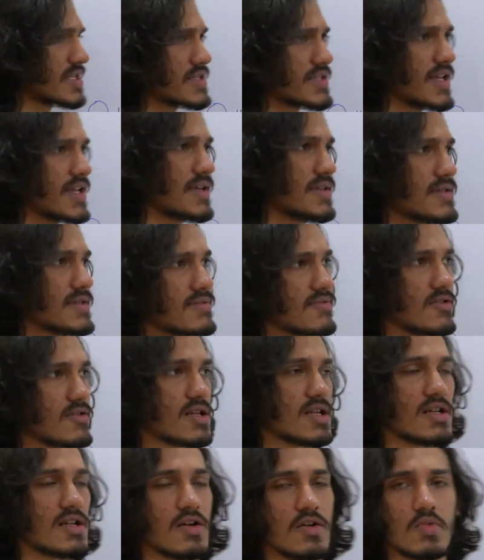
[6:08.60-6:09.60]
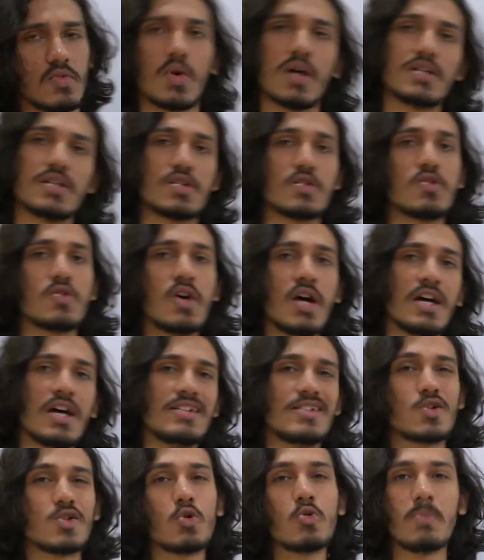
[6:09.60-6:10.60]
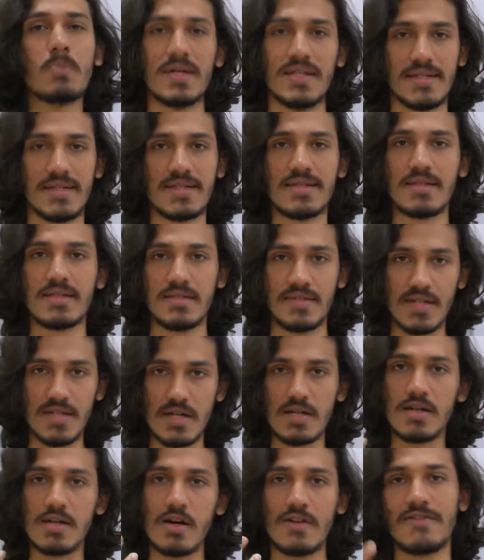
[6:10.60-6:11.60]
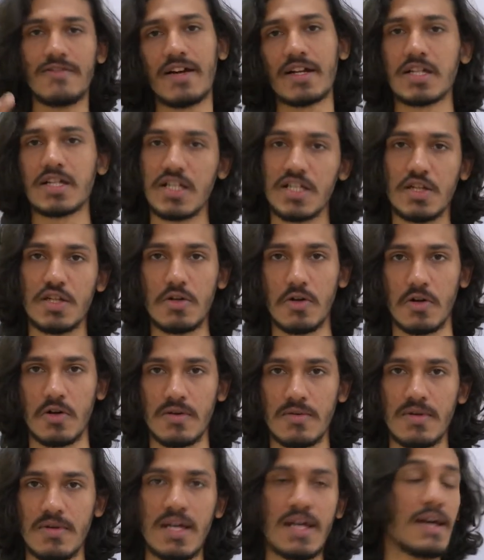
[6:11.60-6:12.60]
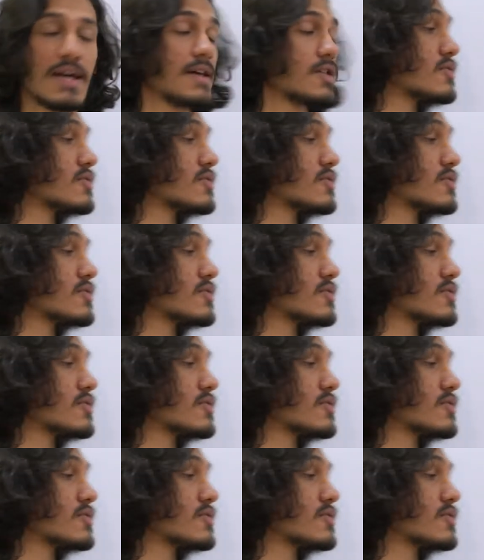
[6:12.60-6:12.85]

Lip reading: stays for around 1 to 2 months, the olfactory neuron. So